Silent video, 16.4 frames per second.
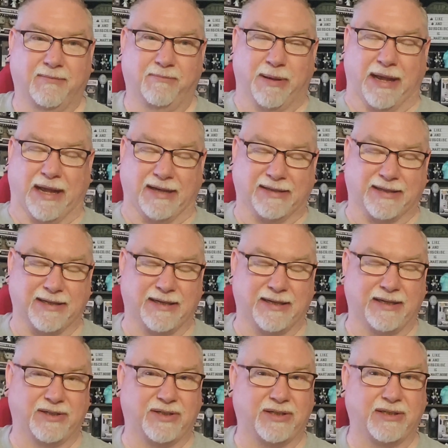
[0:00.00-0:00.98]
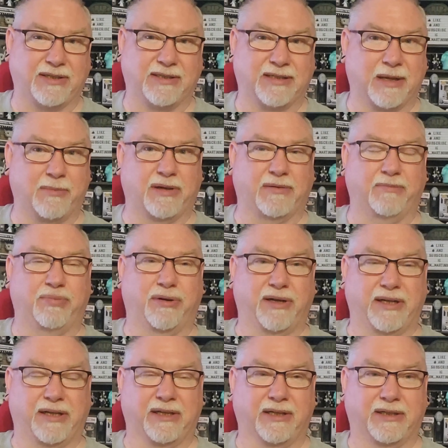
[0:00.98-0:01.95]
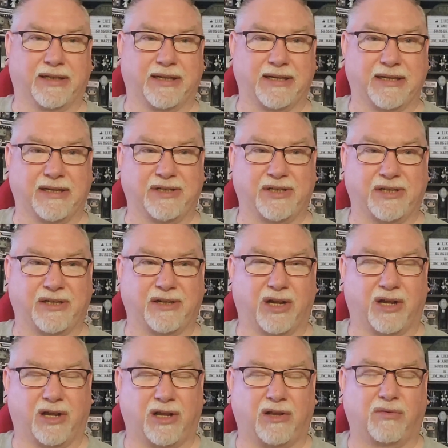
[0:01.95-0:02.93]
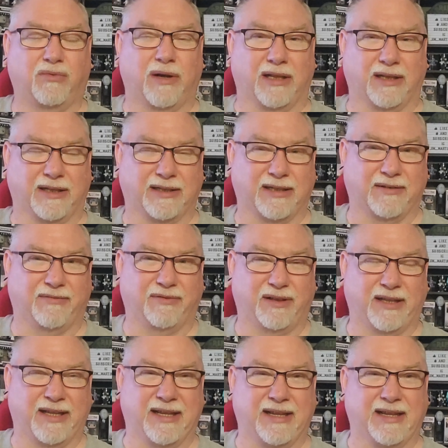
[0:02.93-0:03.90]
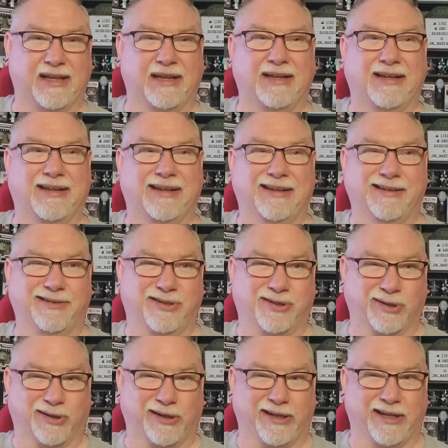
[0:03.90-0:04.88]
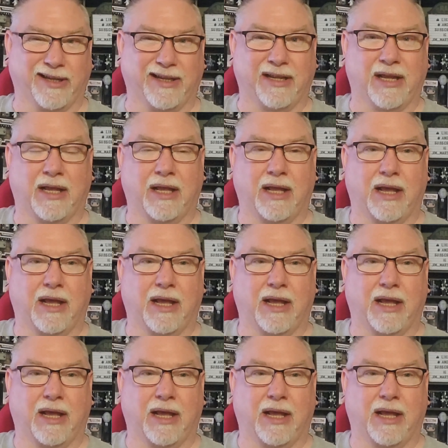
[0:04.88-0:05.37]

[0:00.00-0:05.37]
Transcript: bad condition, some in pretty good condition, all relatively dirty,